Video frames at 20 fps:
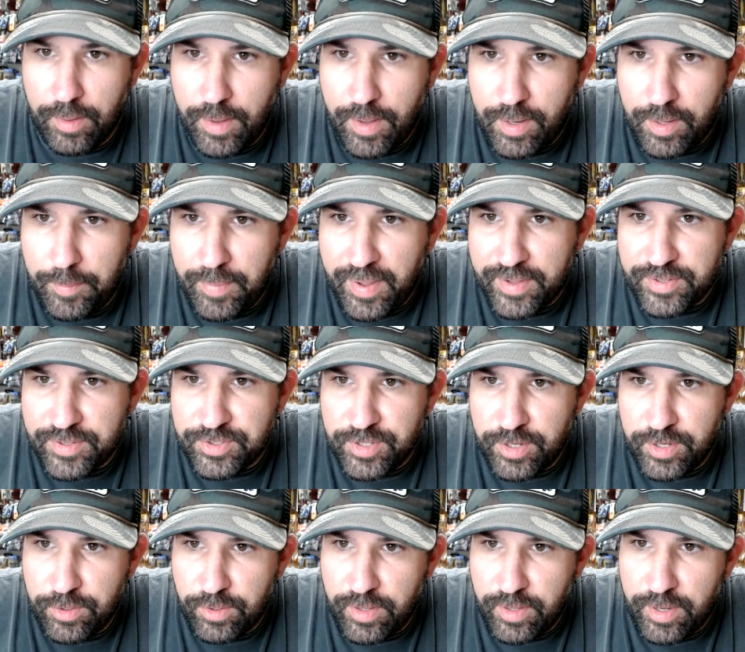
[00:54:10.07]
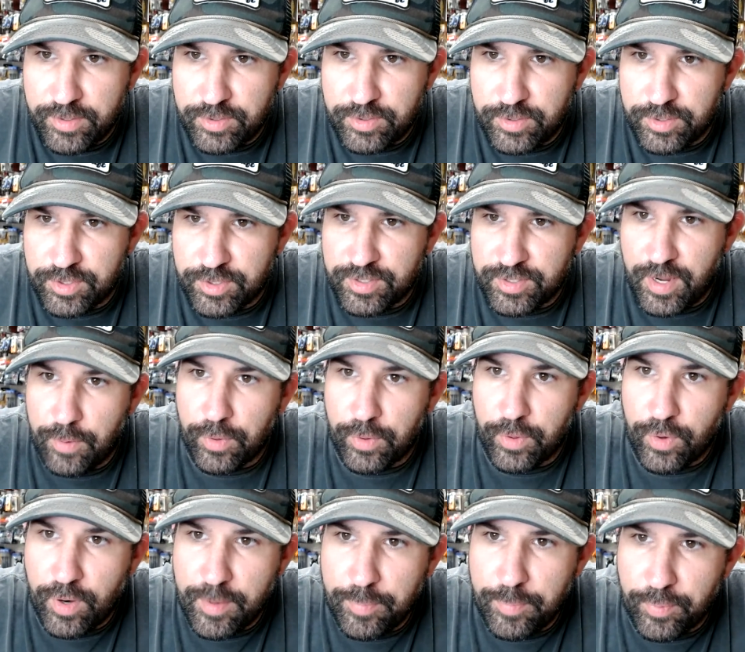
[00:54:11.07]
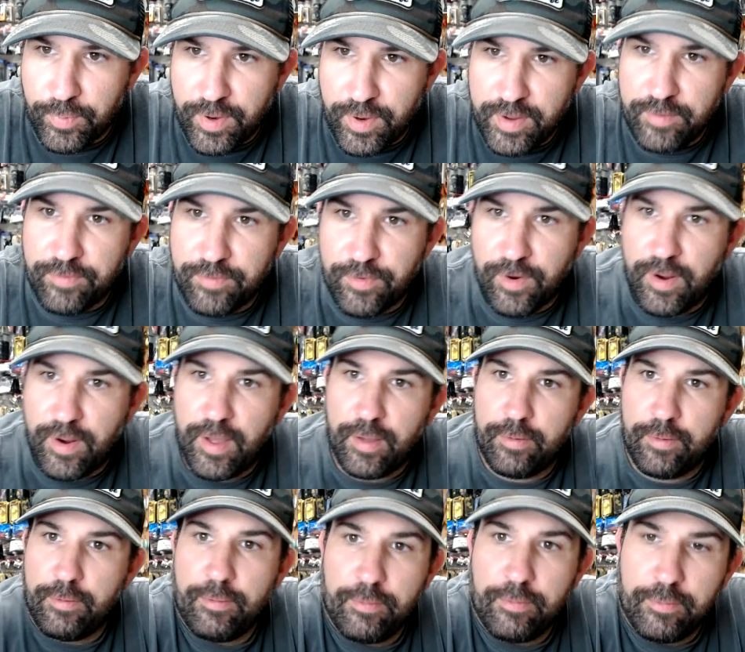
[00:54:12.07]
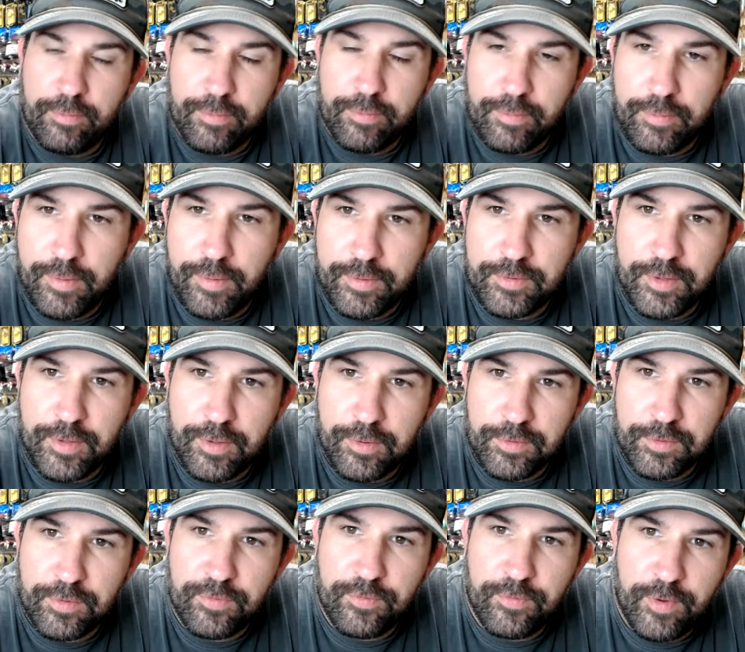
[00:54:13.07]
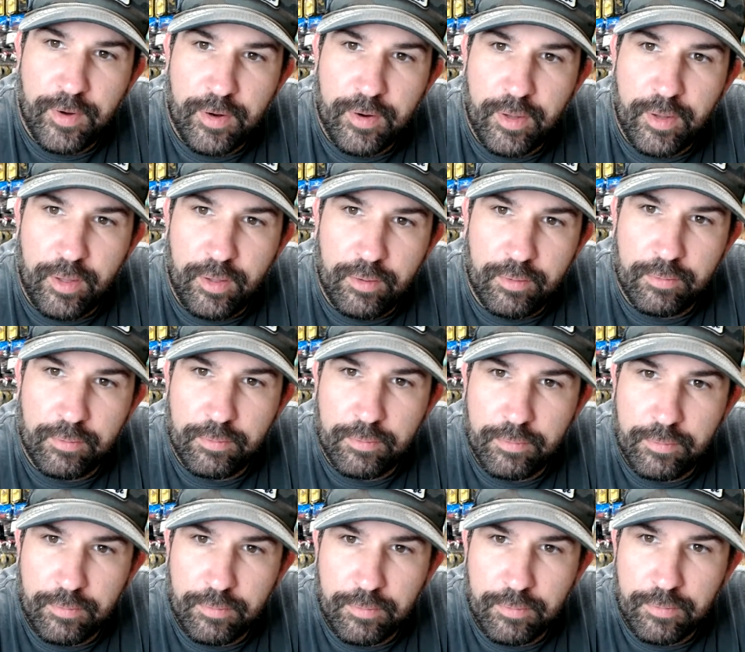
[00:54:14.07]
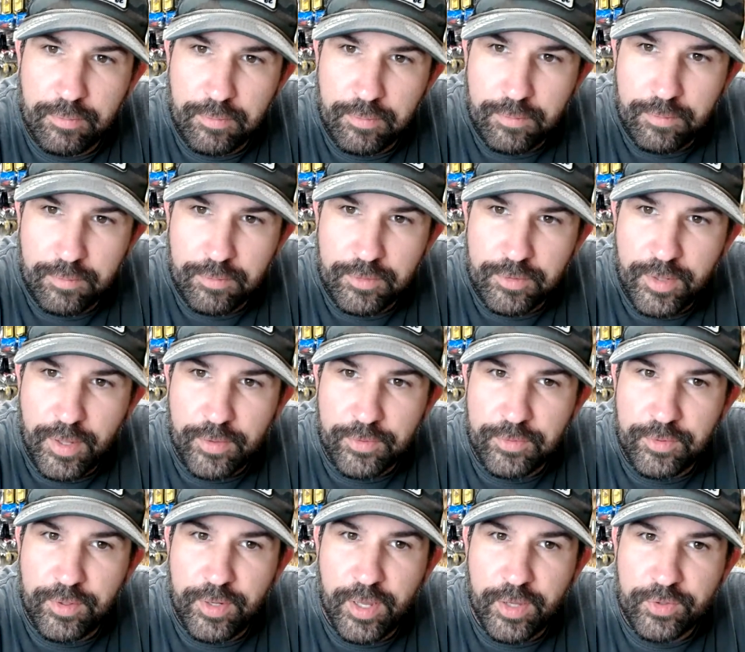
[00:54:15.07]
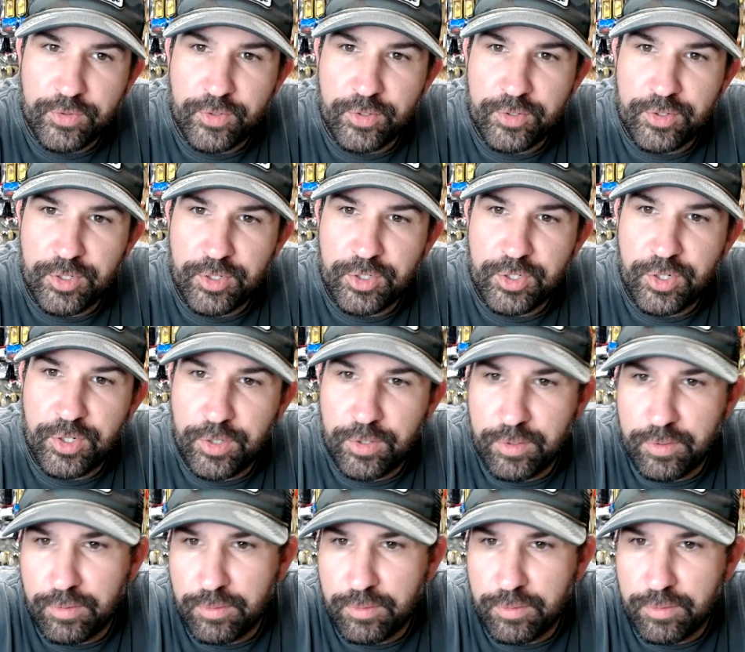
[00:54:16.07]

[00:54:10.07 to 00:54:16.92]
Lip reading: Hellabass Senior likes the sour grape ring fry. That sounds very South Texas-ish.